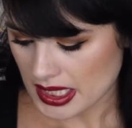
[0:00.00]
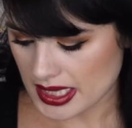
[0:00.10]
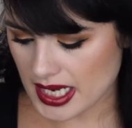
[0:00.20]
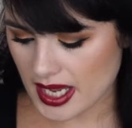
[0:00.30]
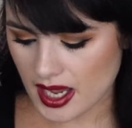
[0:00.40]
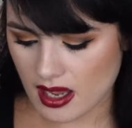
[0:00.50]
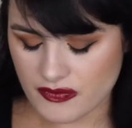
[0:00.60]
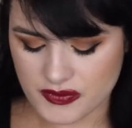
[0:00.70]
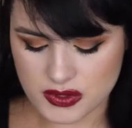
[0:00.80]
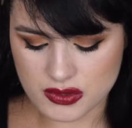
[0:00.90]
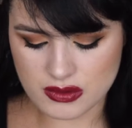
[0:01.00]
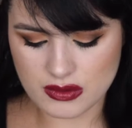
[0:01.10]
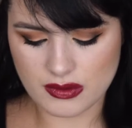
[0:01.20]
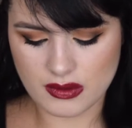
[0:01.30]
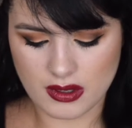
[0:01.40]
Then I have
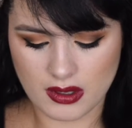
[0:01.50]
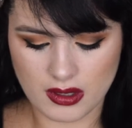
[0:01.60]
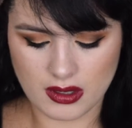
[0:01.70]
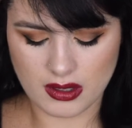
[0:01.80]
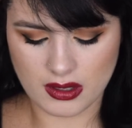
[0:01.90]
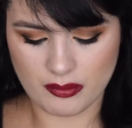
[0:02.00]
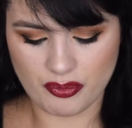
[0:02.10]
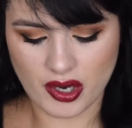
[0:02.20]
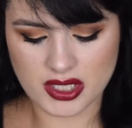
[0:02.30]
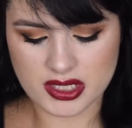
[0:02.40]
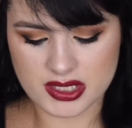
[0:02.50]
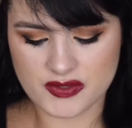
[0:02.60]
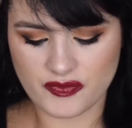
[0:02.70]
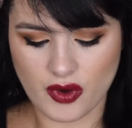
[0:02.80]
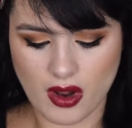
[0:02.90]
two
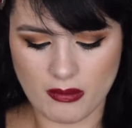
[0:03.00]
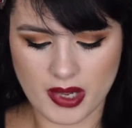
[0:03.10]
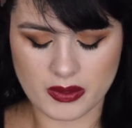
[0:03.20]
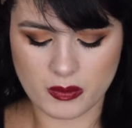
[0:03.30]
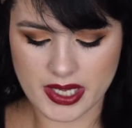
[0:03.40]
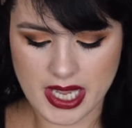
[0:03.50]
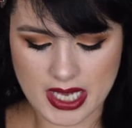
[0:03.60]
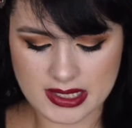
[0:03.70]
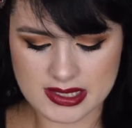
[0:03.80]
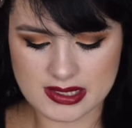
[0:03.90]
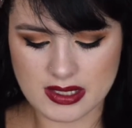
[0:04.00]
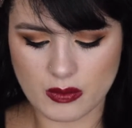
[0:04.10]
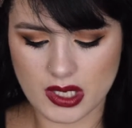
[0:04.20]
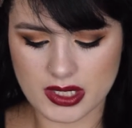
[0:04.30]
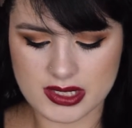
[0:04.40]
products from NYX. The
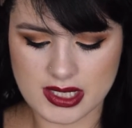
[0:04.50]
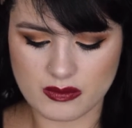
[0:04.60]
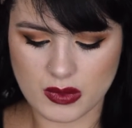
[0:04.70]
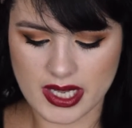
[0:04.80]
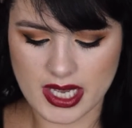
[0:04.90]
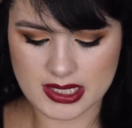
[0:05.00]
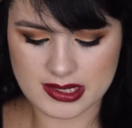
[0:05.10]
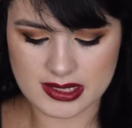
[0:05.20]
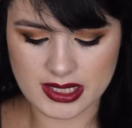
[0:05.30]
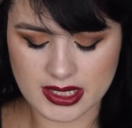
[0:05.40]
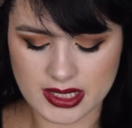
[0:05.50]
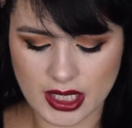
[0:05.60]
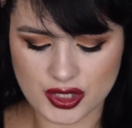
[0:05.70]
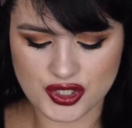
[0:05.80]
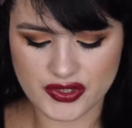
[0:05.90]
one is NYX
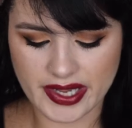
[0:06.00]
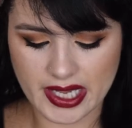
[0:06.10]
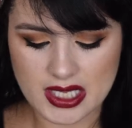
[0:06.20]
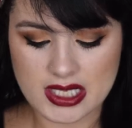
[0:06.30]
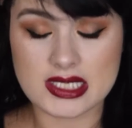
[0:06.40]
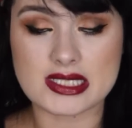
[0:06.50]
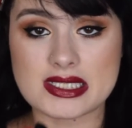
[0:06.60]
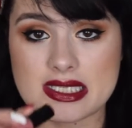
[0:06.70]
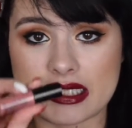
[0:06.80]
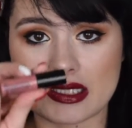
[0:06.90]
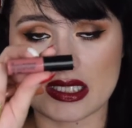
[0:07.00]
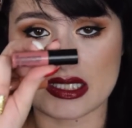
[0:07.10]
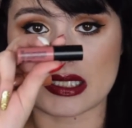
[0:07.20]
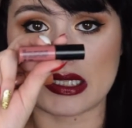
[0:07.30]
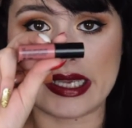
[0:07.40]
Lingerie in
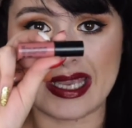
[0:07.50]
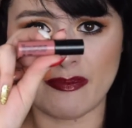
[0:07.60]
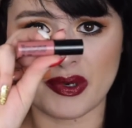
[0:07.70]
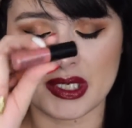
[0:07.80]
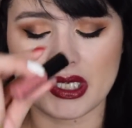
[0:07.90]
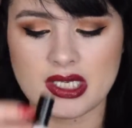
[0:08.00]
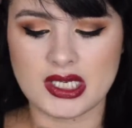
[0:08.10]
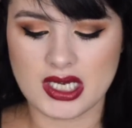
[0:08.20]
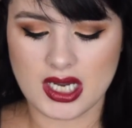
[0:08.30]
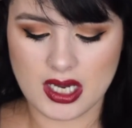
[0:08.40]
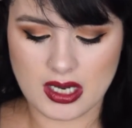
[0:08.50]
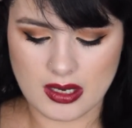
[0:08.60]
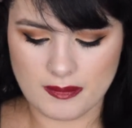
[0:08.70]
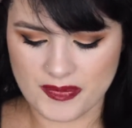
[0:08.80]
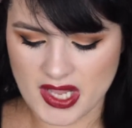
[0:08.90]
Sleep,
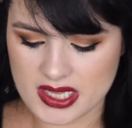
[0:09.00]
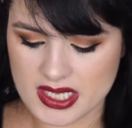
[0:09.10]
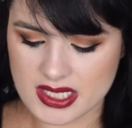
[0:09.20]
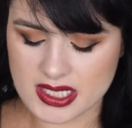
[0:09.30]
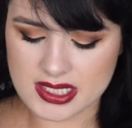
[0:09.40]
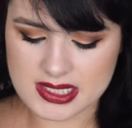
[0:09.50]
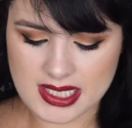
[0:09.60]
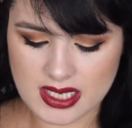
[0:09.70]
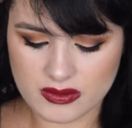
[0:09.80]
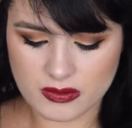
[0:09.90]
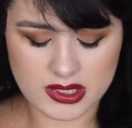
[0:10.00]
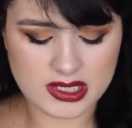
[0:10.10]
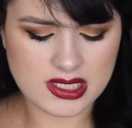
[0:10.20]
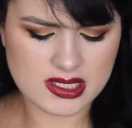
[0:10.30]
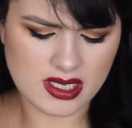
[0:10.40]
and the second one,
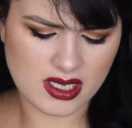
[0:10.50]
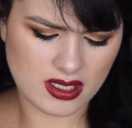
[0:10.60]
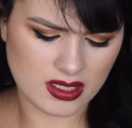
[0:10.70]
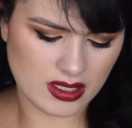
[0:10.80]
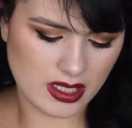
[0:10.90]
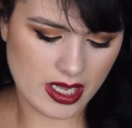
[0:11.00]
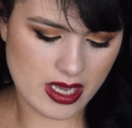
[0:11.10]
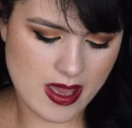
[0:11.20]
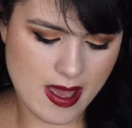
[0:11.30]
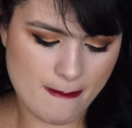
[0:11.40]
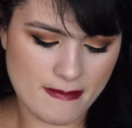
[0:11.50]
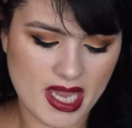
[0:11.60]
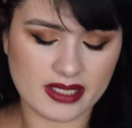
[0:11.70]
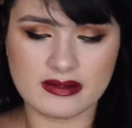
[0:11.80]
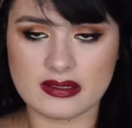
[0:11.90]
this is a
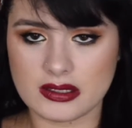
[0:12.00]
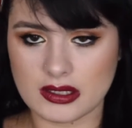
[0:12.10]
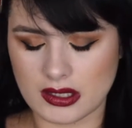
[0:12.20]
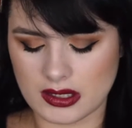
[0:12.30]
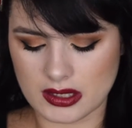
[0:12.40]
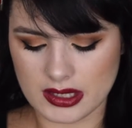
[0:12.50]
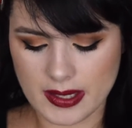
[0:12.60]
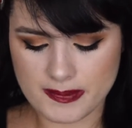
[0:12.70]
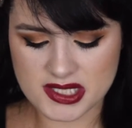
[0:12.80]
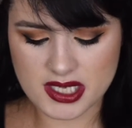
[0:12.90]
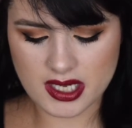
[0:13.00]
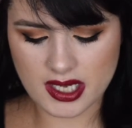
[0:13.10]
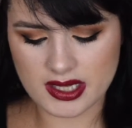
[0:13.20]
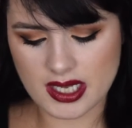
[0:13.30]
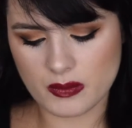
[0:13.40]
matte lipstick,
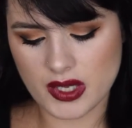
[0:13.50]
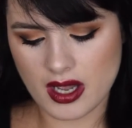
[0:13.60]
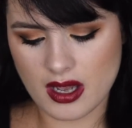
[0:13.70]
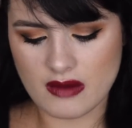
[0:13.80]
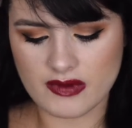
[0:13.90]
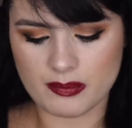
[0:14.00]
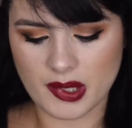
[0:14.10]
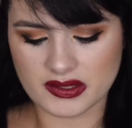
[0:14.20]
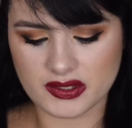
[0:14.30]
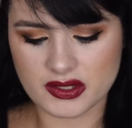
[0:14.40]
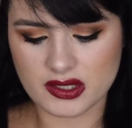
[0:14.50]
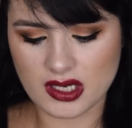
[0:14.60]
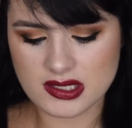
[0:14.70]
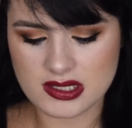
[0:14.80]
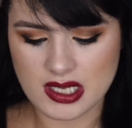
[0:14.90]
and then we have a butter
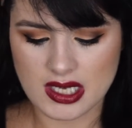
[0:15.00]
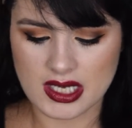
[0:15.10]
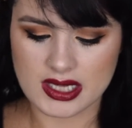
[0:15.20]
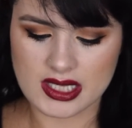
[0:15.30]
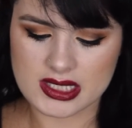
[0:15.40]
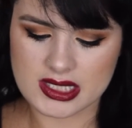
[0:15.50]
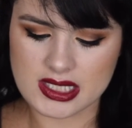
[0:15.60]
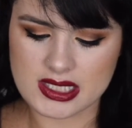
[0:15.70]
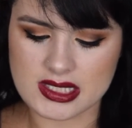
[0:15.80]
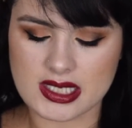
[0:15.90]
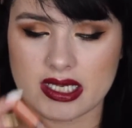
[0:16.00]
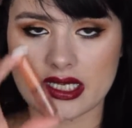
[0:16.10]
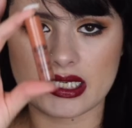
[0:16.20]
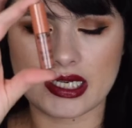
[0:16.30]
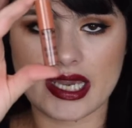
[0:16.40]
gloss that is
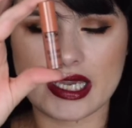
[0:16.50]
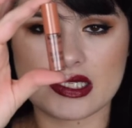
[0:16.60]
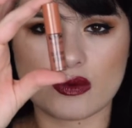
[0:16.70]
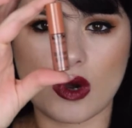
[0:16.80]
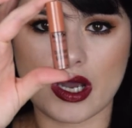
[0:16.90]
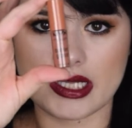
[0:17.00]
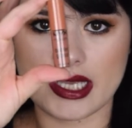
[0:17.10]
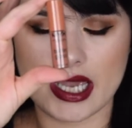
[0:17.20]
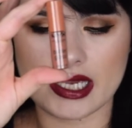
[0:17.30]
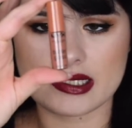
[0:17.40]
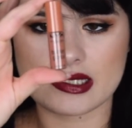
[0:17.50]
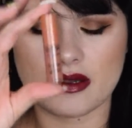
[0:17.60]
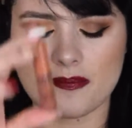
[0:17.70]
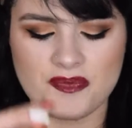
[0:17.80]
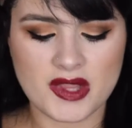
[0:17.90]
the Glaze White Days.
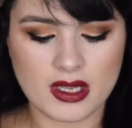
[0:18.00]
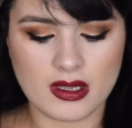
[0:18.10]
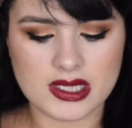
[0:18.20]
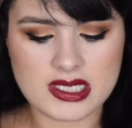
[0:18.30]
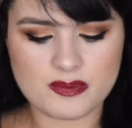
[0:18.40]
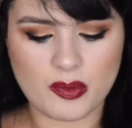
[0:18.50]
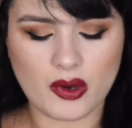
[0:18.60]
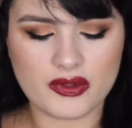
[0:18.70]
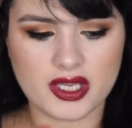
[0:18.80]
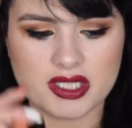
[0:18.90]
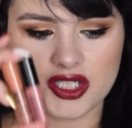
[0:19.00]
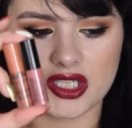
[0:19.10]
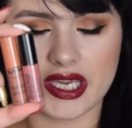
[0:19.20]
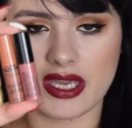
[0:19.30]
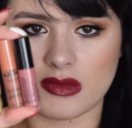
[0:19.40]
These both
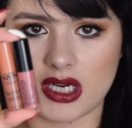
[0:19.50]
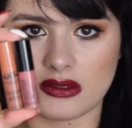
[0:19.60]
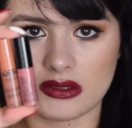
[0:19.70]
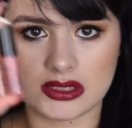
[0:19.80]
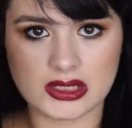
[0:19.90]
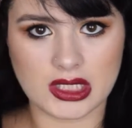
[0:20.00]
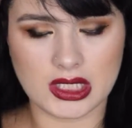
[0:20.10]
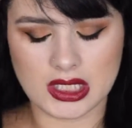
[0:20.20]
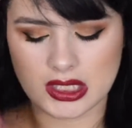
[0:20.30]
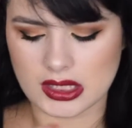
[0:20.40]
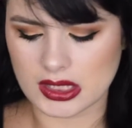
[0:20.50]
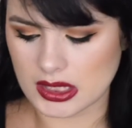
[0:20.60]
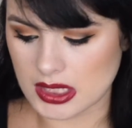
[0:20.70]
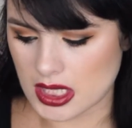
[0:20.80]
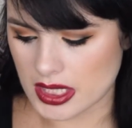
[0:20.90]
actually came out in
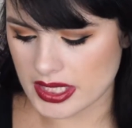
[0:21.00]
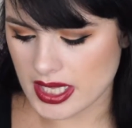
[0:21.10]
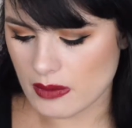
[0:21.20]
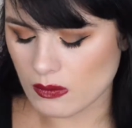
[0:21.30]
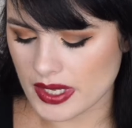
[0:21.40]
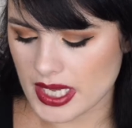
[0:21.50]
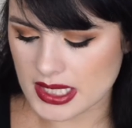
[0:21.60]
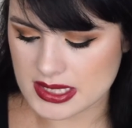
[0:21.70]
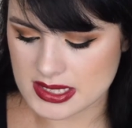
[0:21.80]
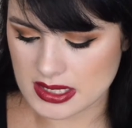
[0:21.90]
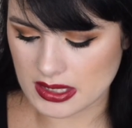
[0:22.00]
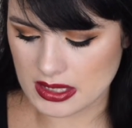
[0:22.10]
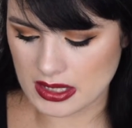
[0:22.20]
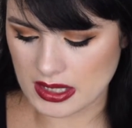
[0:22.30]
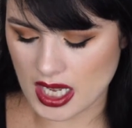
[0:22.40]
the NYX
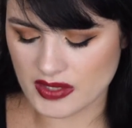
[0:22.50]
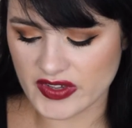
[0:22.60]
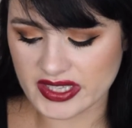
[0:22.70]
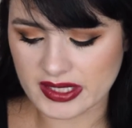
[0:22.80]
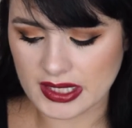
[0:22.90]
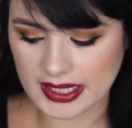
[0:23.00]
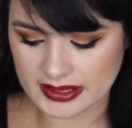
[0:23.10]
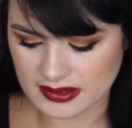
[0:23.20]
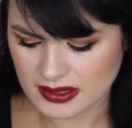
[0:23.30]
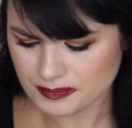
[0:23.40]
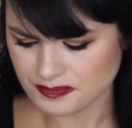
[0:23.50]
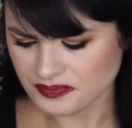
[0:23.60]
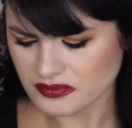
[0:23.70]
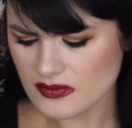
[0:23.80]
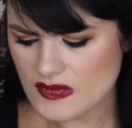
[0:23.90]
Advent calendar,
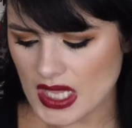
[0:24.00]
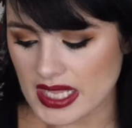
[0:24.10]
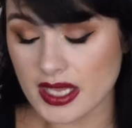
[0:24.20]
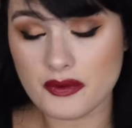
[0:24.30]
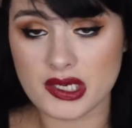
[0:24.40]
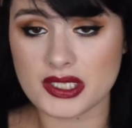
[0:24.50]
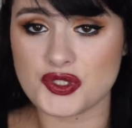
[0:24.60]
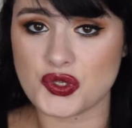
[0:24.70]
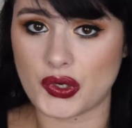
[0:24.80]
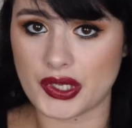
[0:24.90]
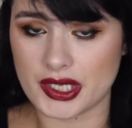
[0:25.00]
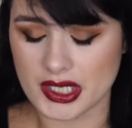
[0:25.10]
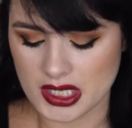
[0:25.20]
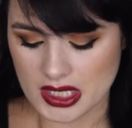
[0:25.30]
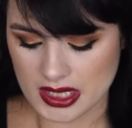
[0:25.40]
and I really enjoy
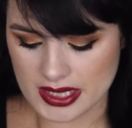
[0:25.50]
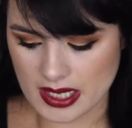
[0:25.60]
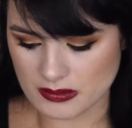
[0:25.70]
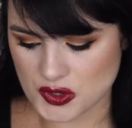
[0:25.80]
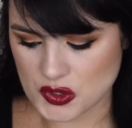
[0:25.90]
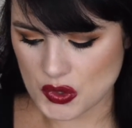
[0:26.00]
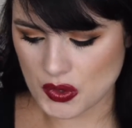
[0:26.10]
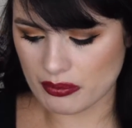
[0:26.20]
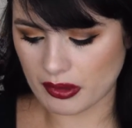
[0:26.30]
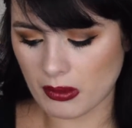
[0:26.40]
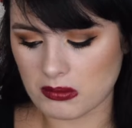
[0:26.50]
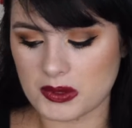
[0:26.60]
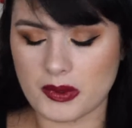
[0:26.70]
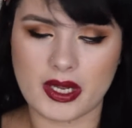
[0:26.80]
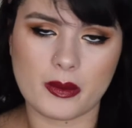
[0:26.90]
them, so
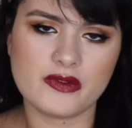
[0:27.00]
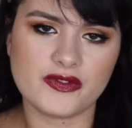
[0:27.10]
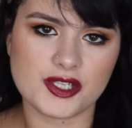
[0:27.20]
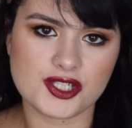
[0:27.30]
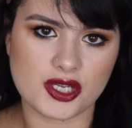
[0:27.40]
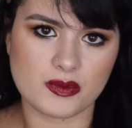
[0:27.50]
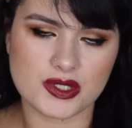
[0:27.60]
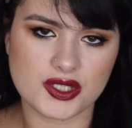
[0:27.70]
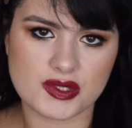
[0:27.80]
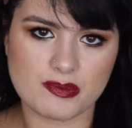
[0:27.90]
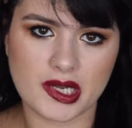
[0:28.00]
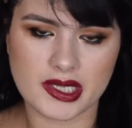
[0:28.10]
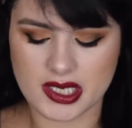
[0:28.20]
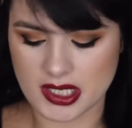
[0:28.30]
probably when I will finish I will just buy